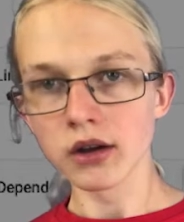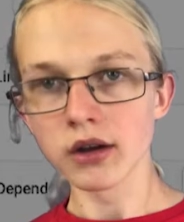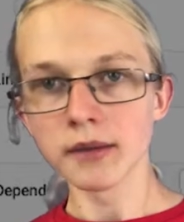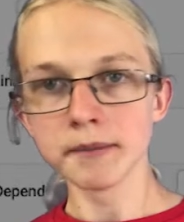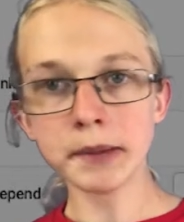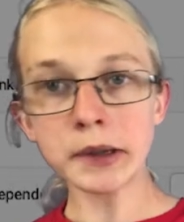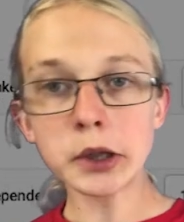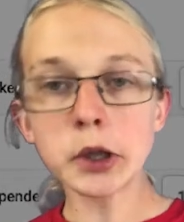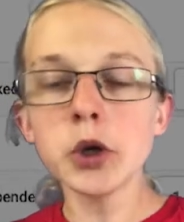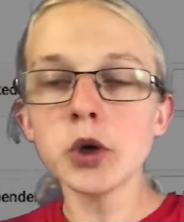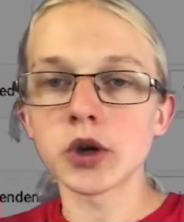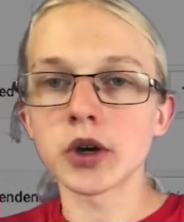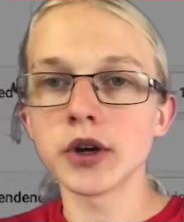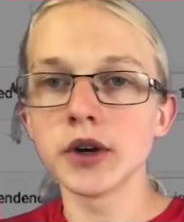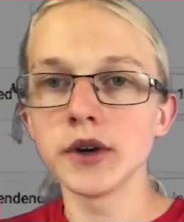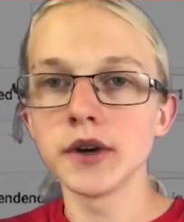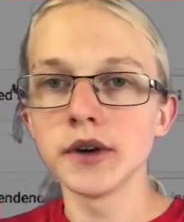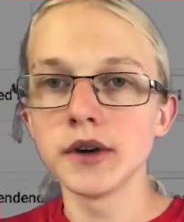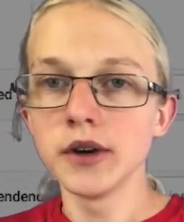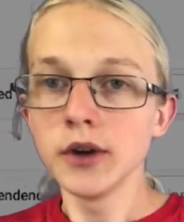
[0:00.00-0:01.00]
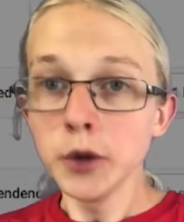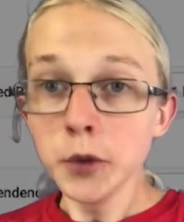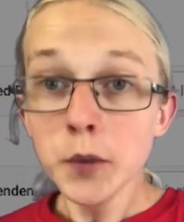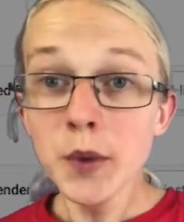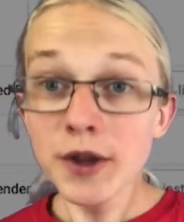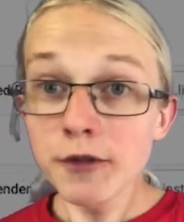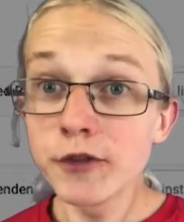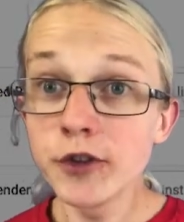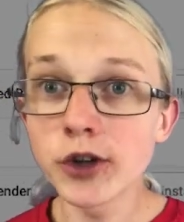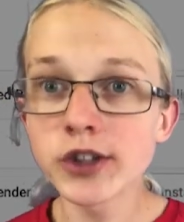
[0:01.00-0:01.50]
But look, we
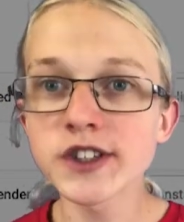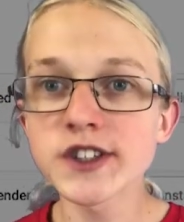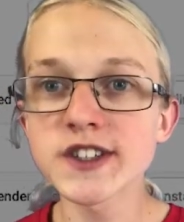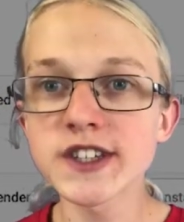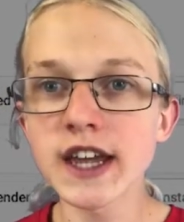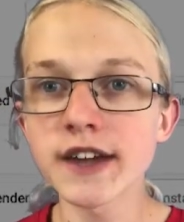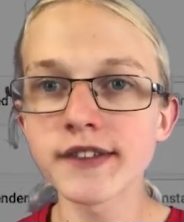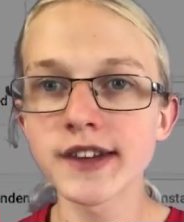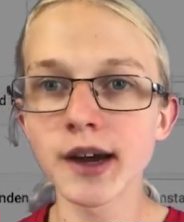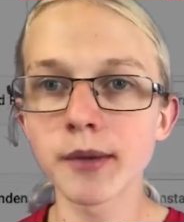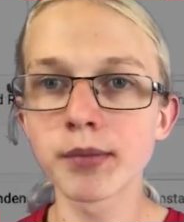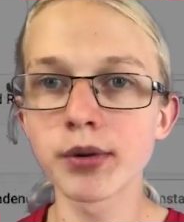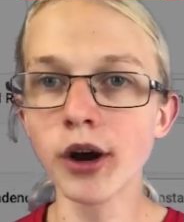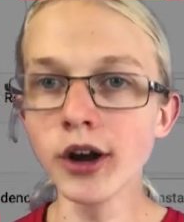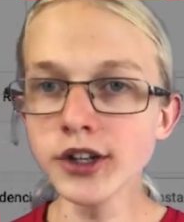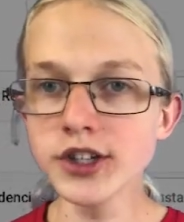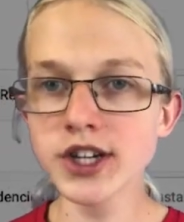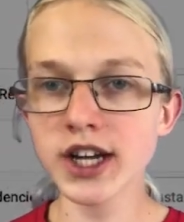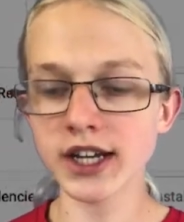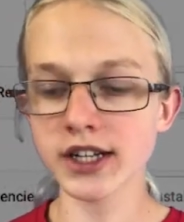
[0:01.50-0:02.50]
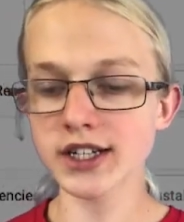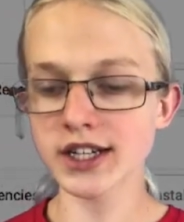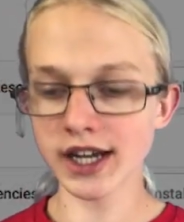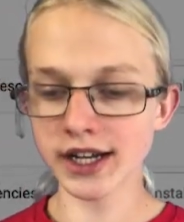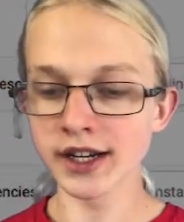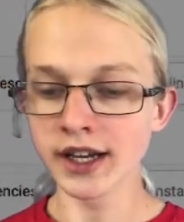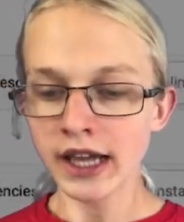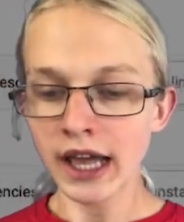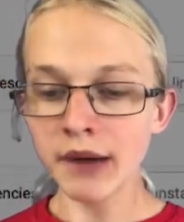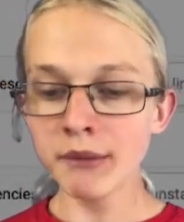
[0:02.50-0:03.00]
have not saved our project yet,
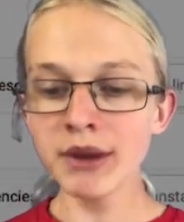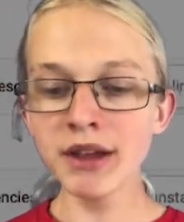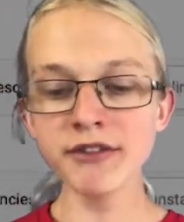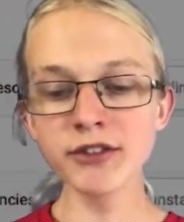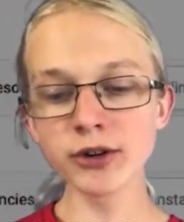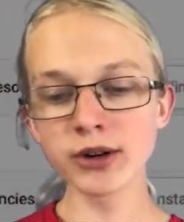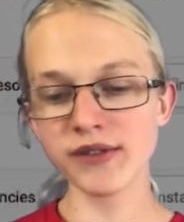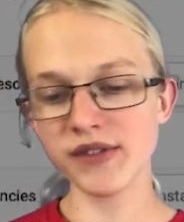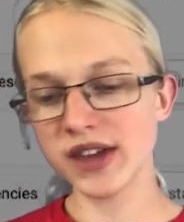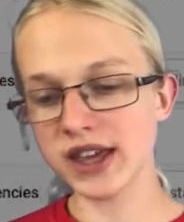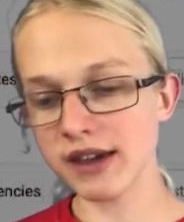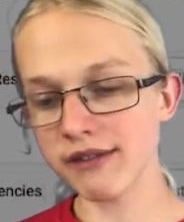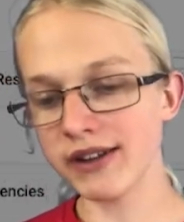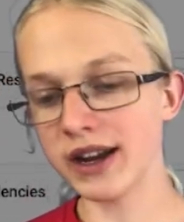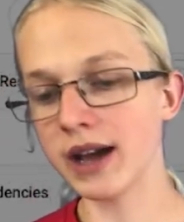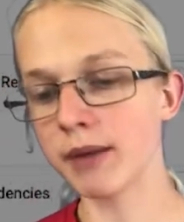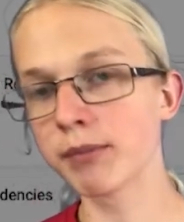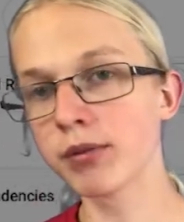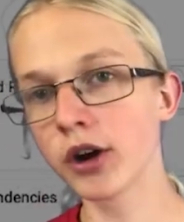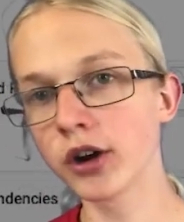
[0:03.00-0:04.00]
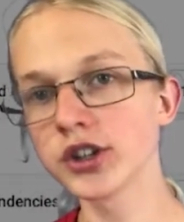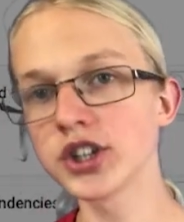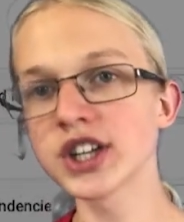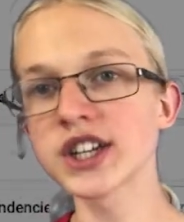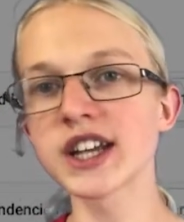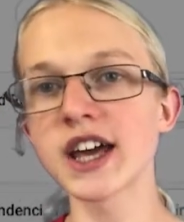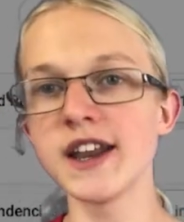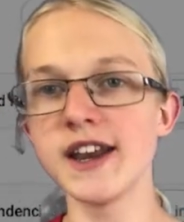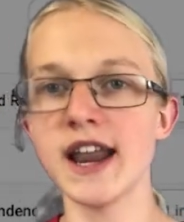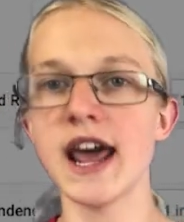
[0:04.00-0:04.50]
and we have not even given our project
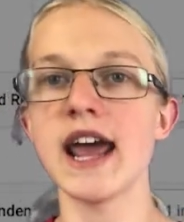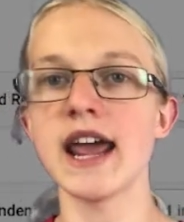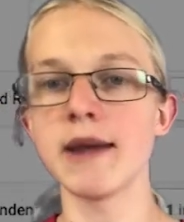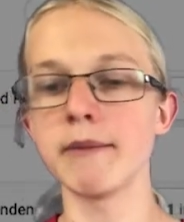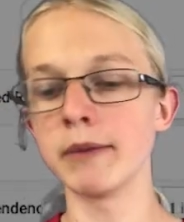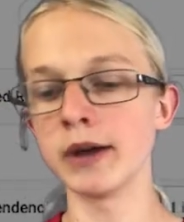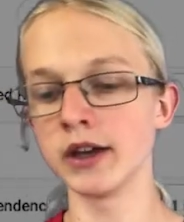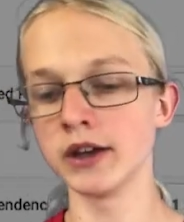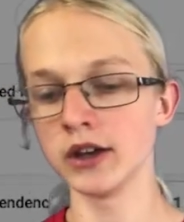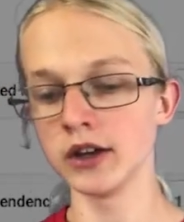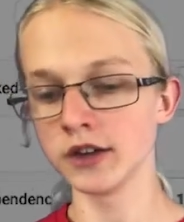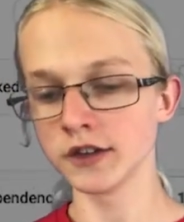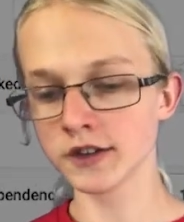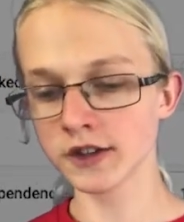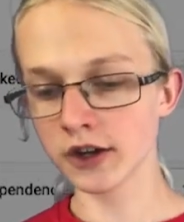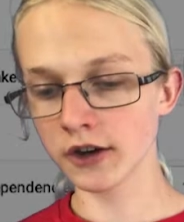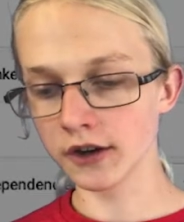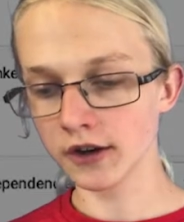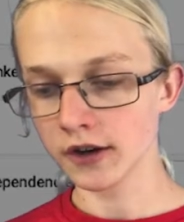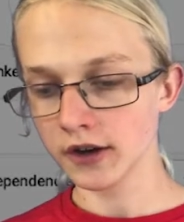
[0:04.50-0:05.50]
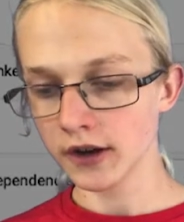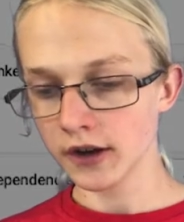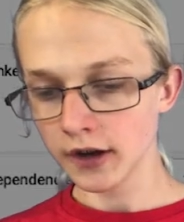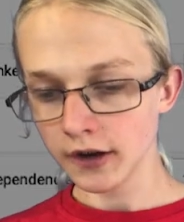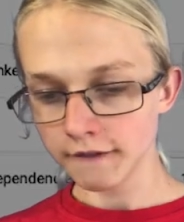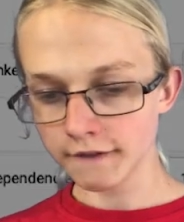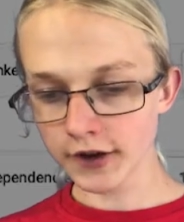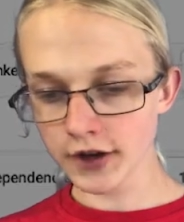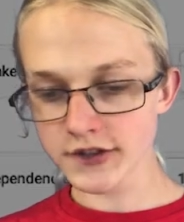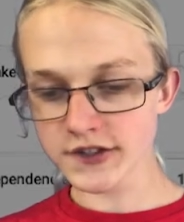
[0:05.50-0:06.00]
a name. So,
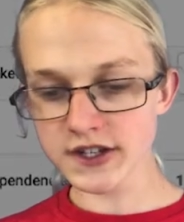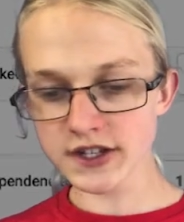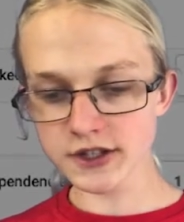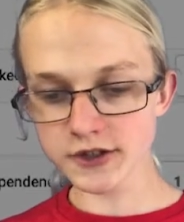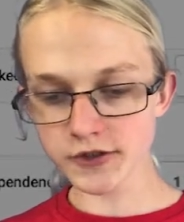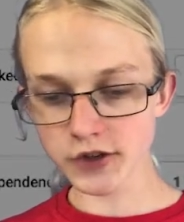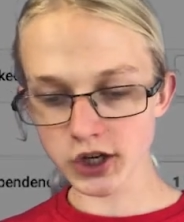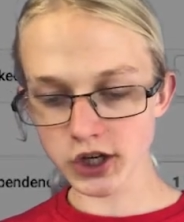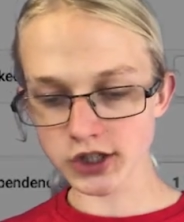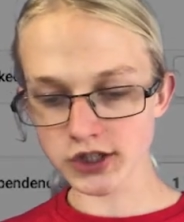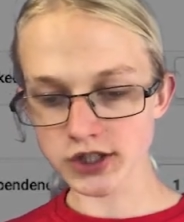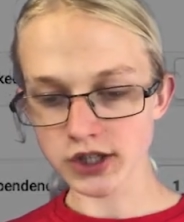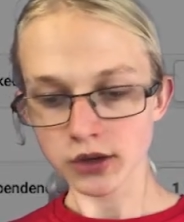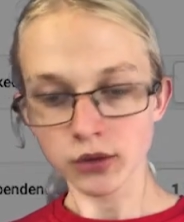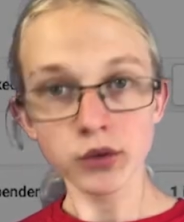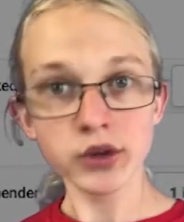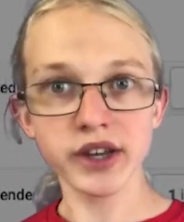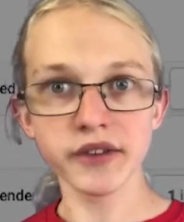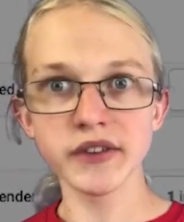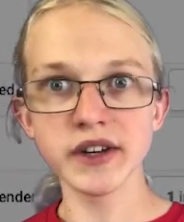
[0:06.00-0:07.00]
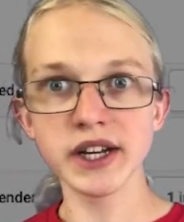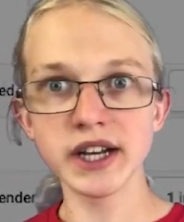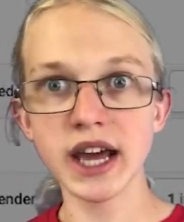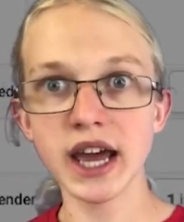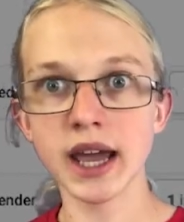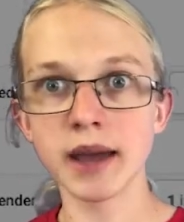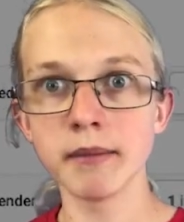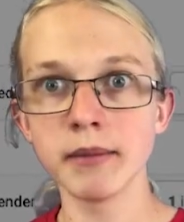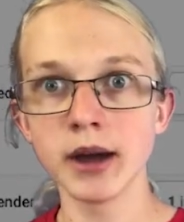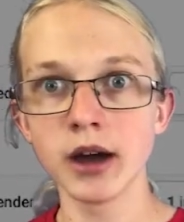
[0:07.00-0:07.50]
first things first, we'll give it a name.